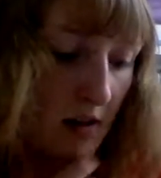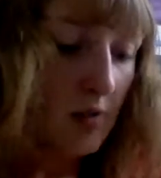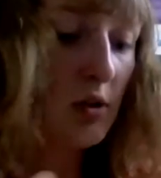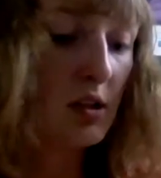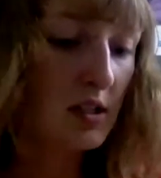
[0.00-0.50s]

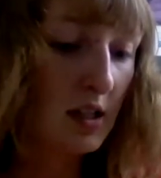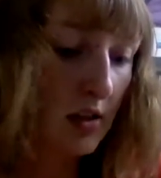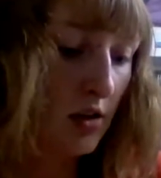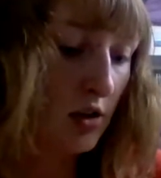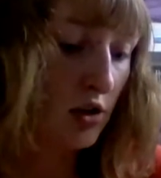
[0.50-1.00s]
with the
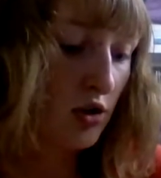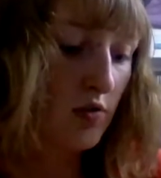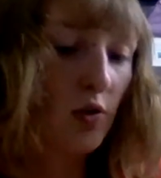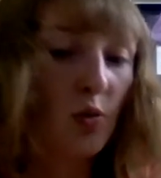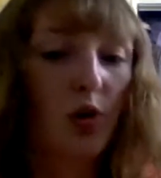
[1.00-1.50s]

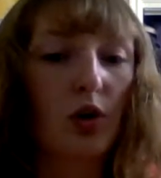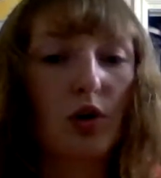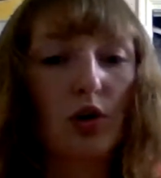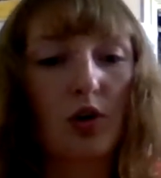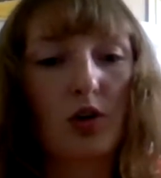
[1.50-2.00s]
technology-driven
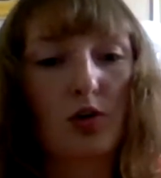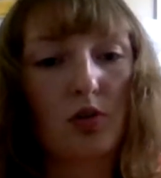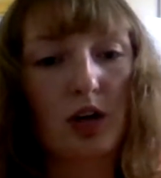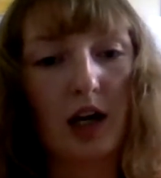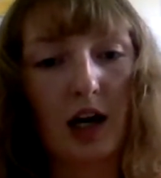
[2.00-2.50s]
world, you
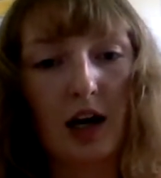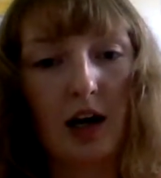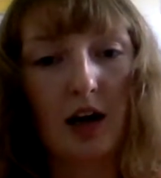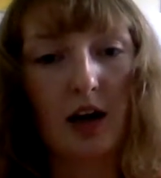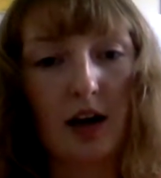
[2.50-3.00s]

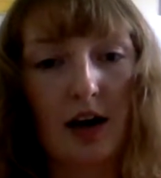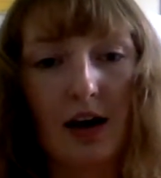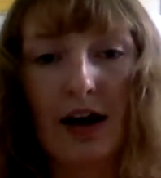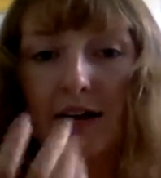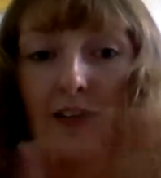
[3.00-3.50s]
can
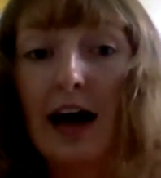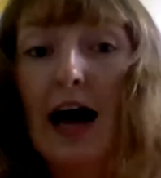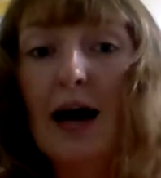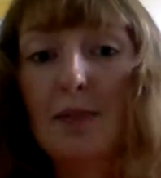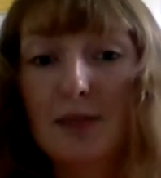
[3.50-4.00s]
have
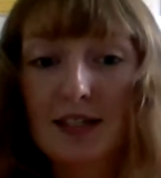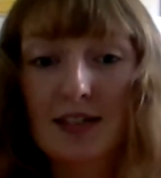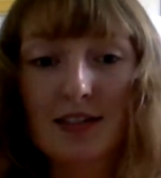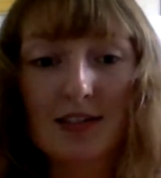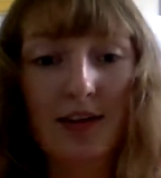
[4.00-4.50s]

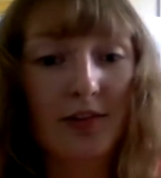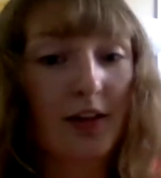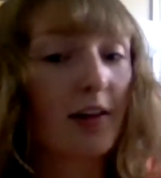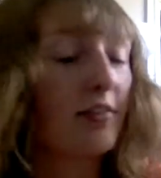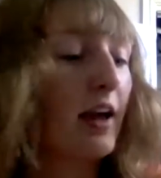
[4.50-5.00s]
apps.
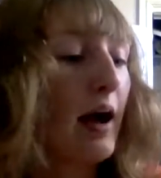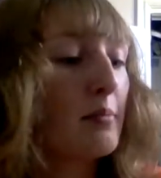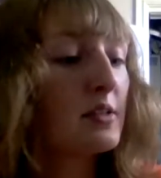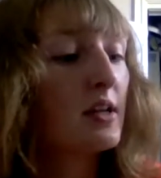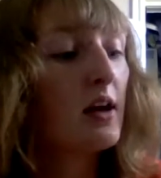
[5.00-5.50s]
Lovely, lovely
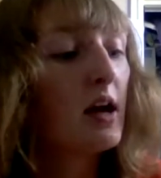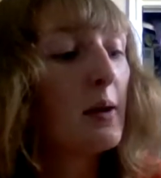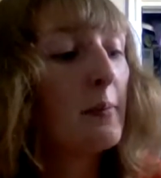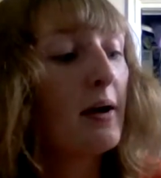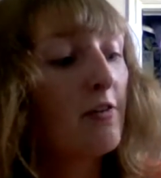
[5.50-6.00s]
apps.
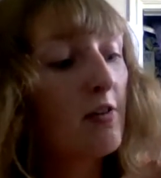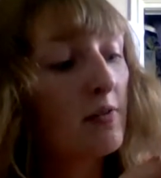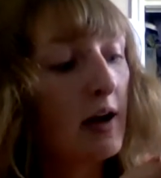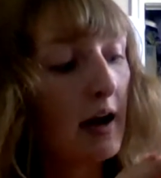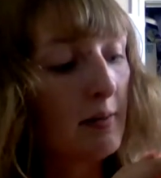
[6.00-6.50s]
My
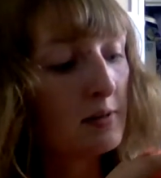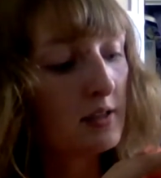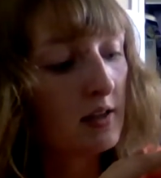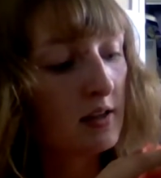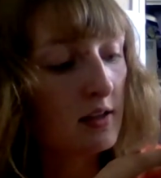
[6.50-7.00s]
favorite apps
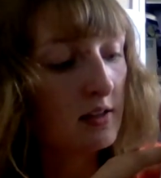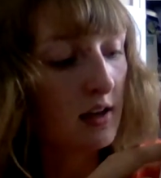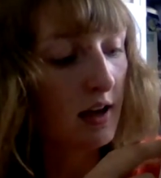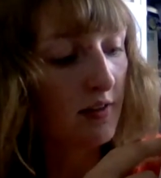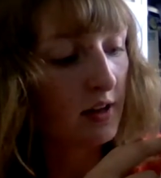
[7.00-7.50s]
is I
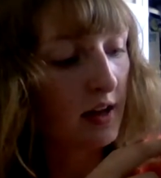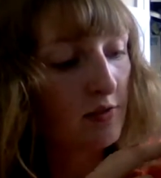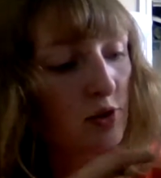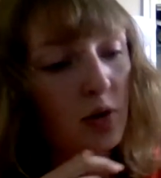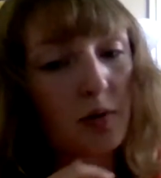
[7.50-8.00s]
have a Life
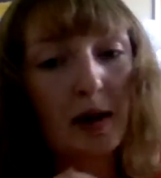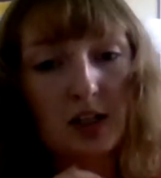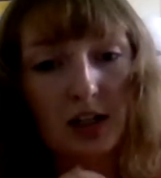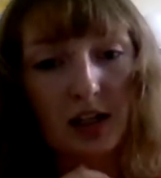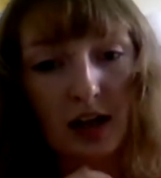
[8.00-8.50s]
Total
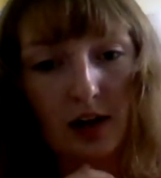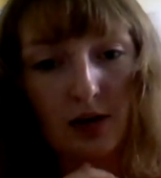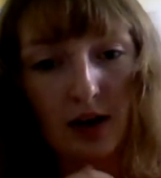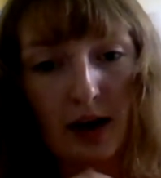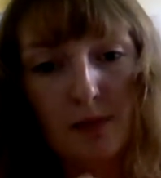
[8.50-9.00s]
Magic the
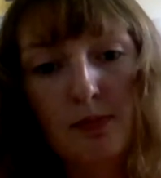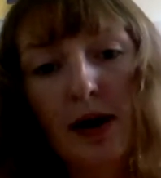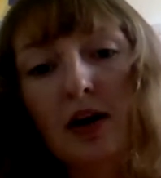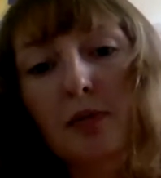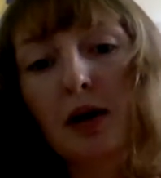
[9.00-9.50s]
Gathering app,
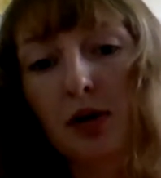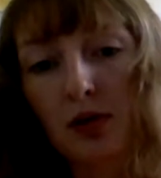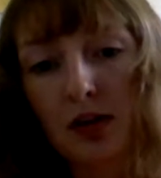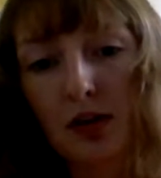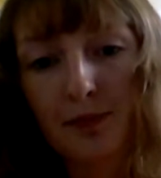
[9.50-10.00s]
powered by
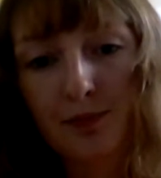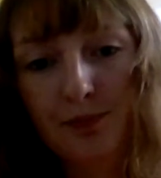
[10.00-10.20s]
Unity.